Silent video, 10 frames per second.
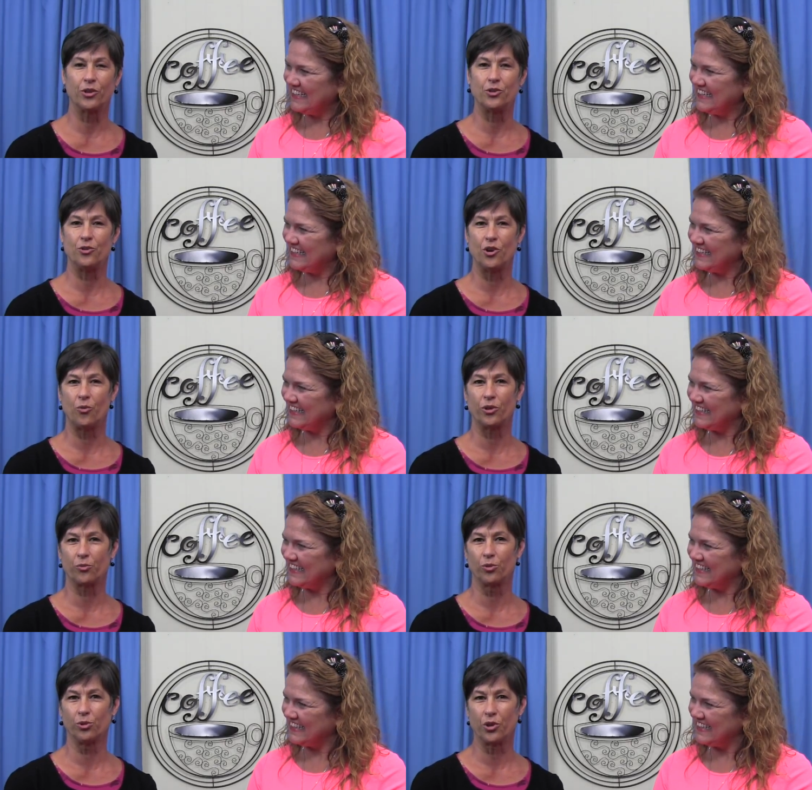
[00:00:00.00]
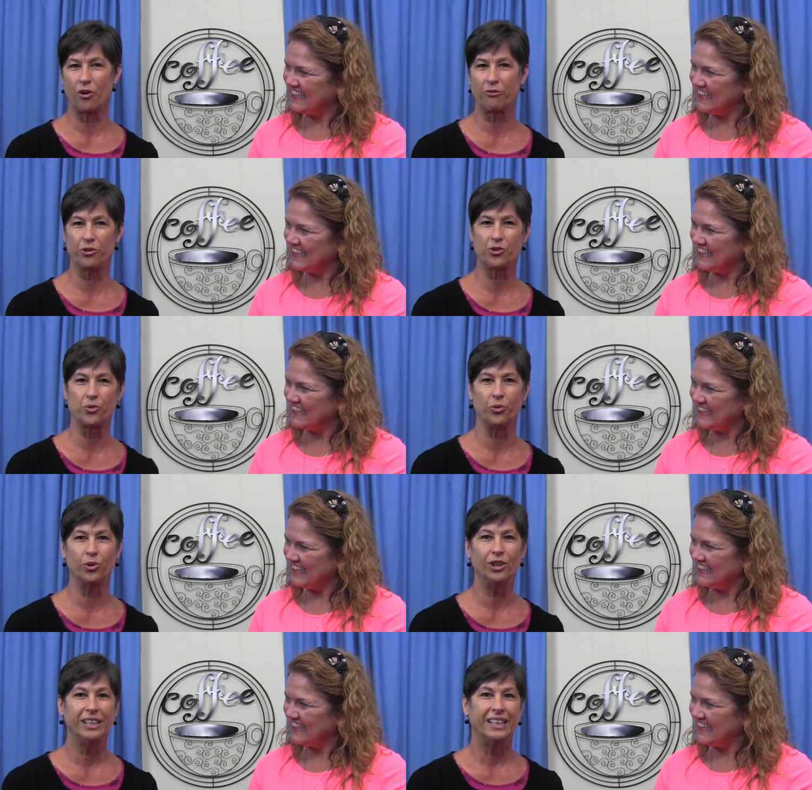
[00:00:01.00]
Speaker 1: so that you know what the rules are for the
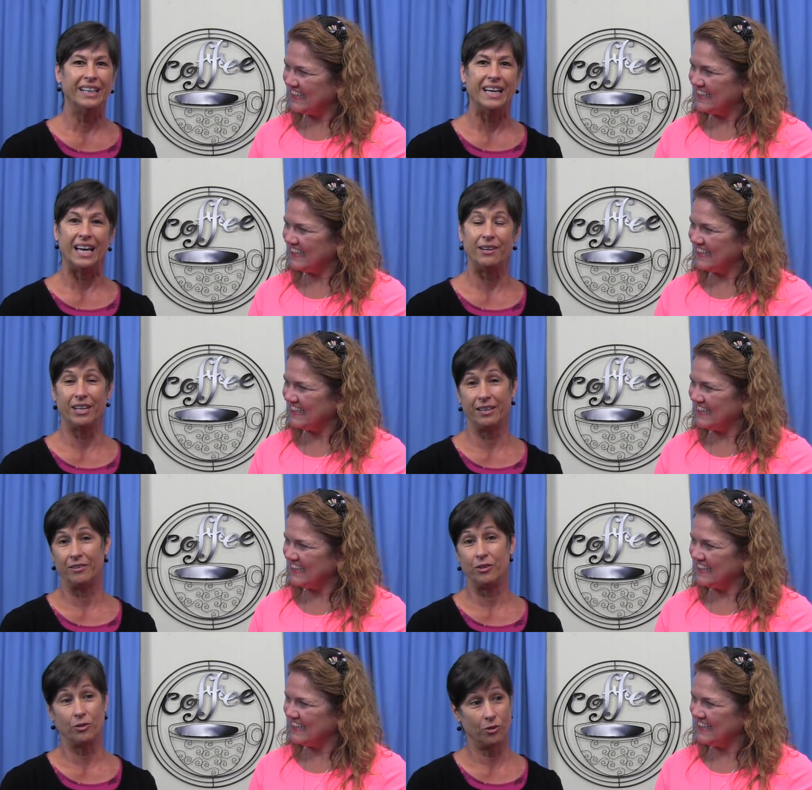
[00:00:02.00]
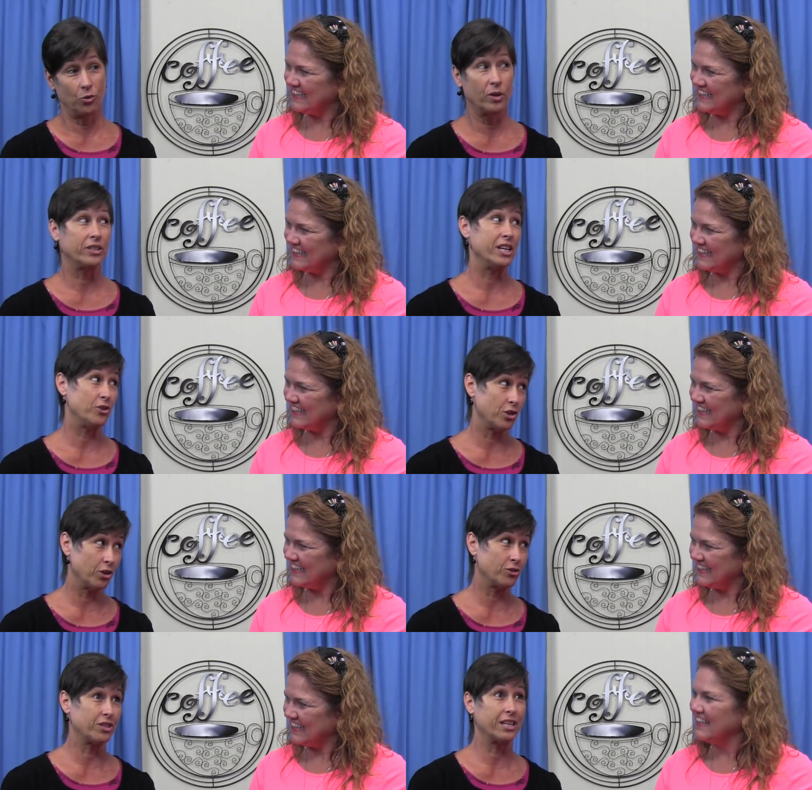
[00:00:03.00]
school, and you know what
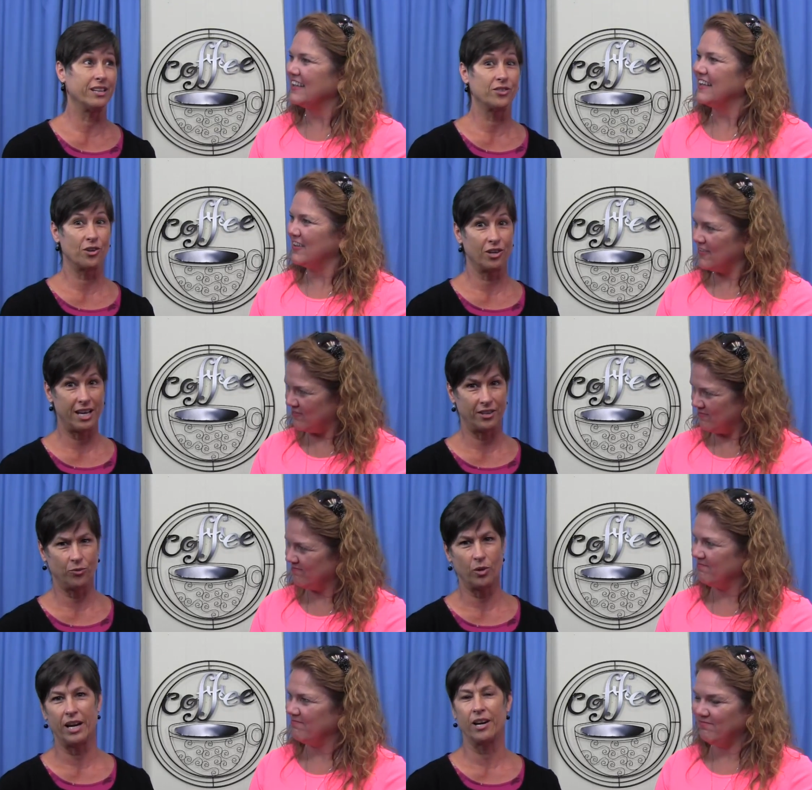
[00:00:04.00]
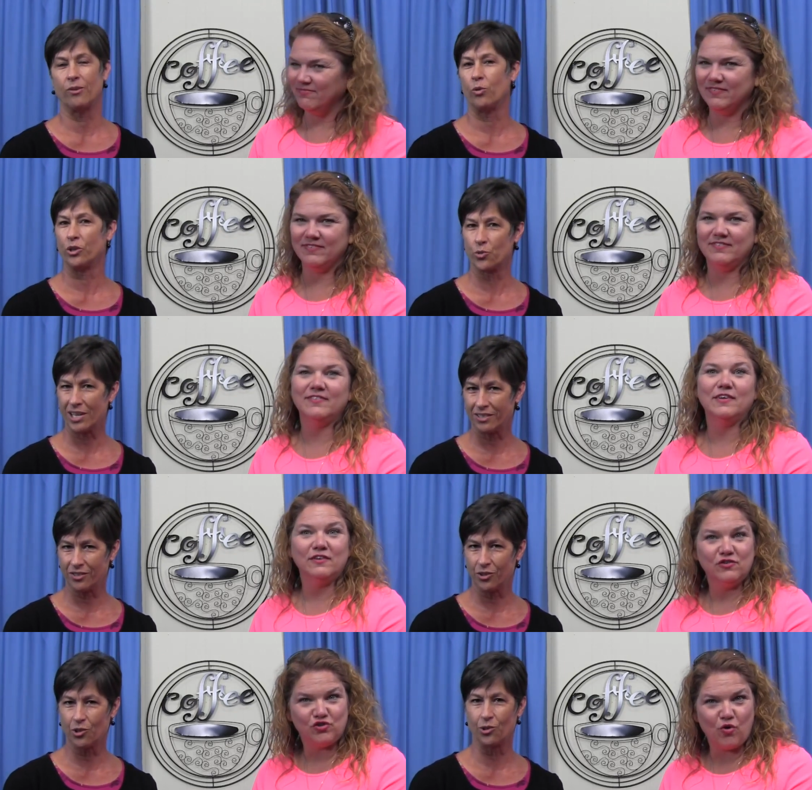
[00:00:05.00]
T-shirts the kids aren't allowed to wear, what
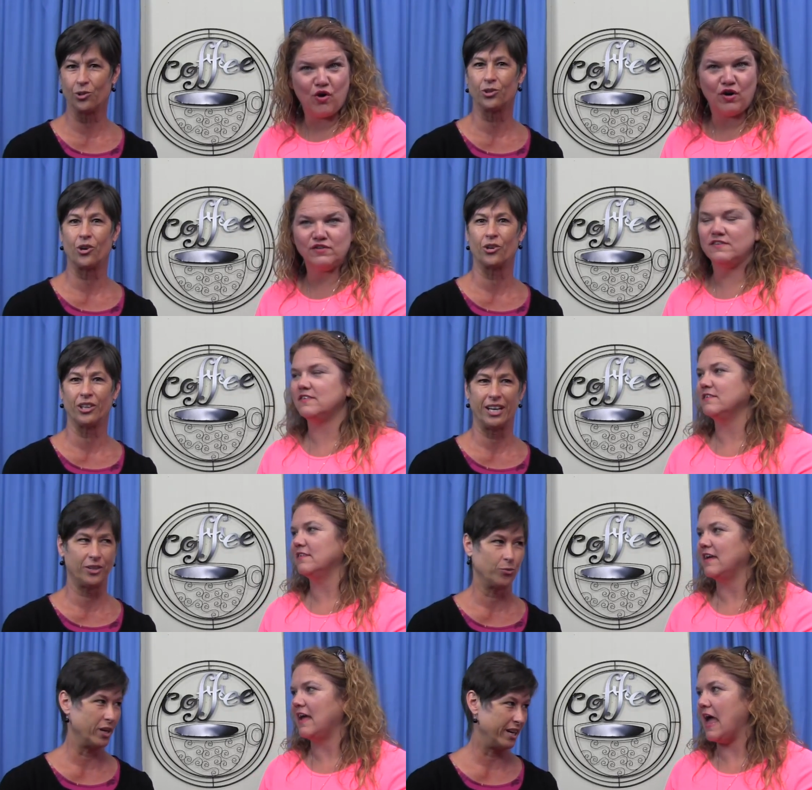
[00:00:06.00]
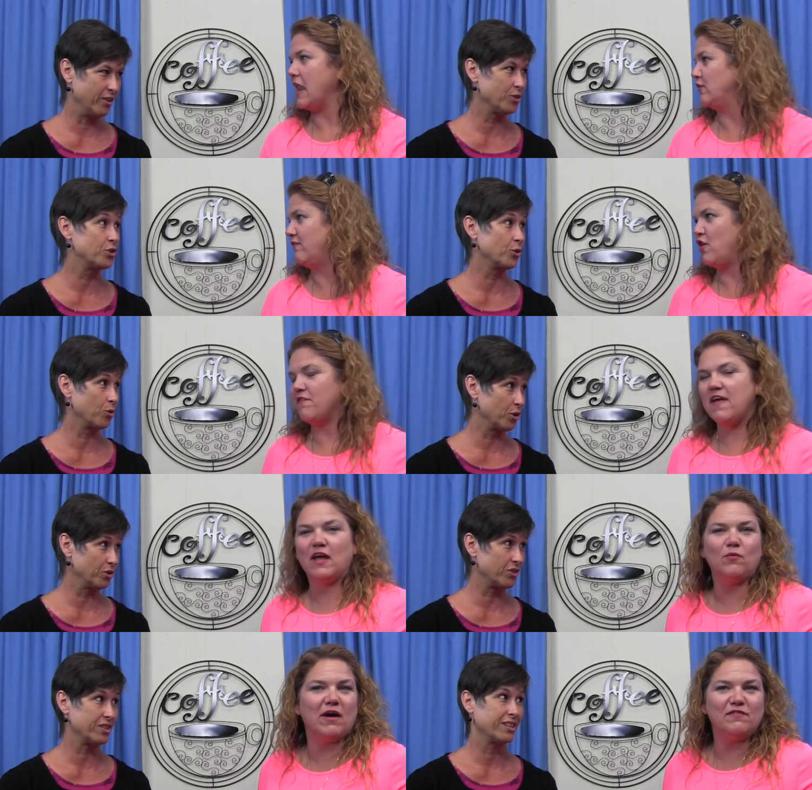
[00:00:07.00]
dresses
Speaker 2: the girls aren't allowed to wear. I don't even know if they
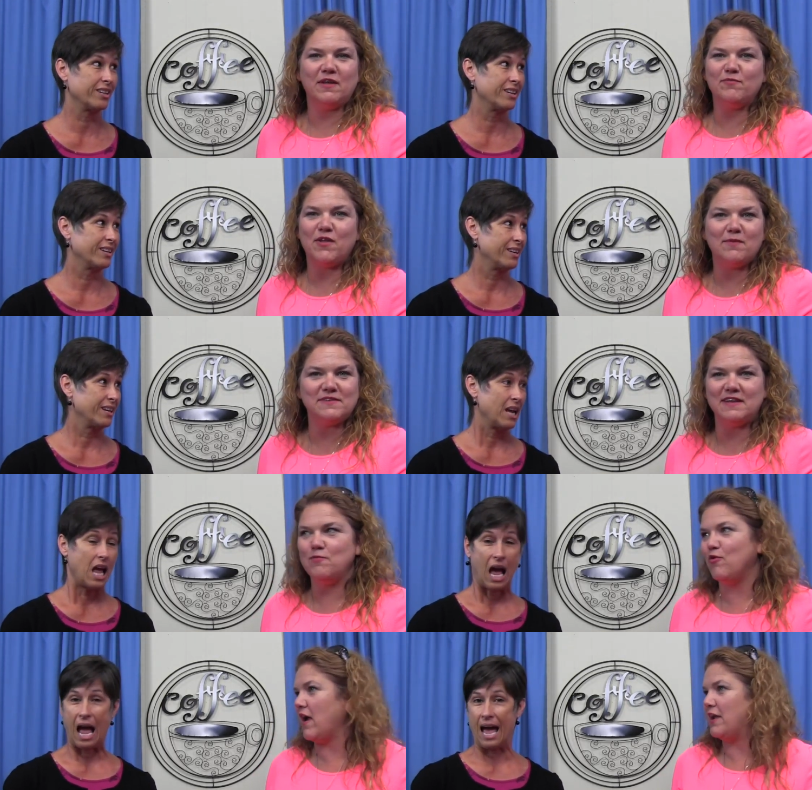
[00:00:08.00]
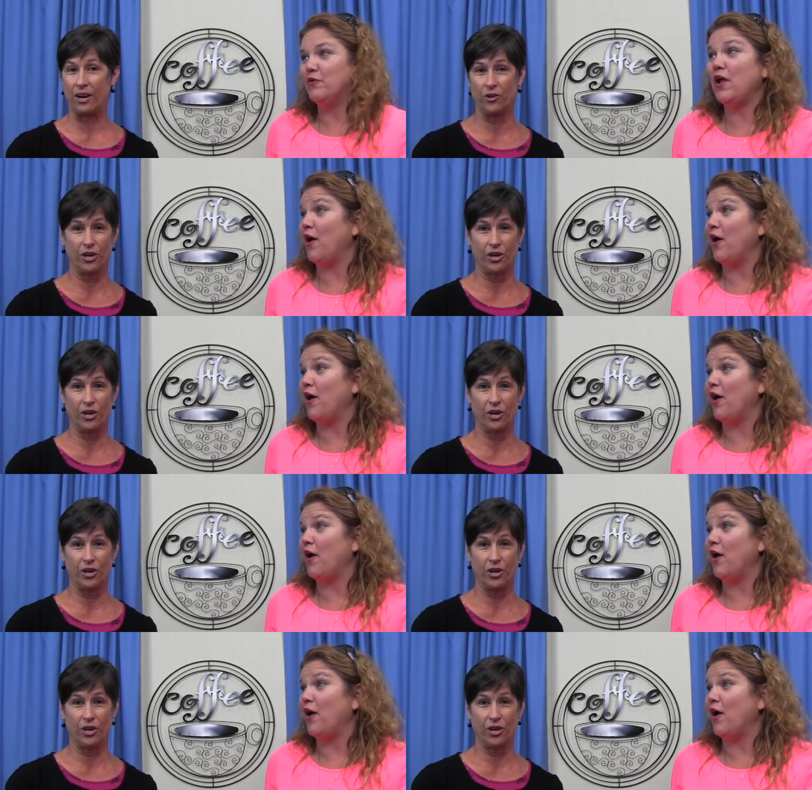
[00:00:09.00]
can wear flip-flops anymore. I don't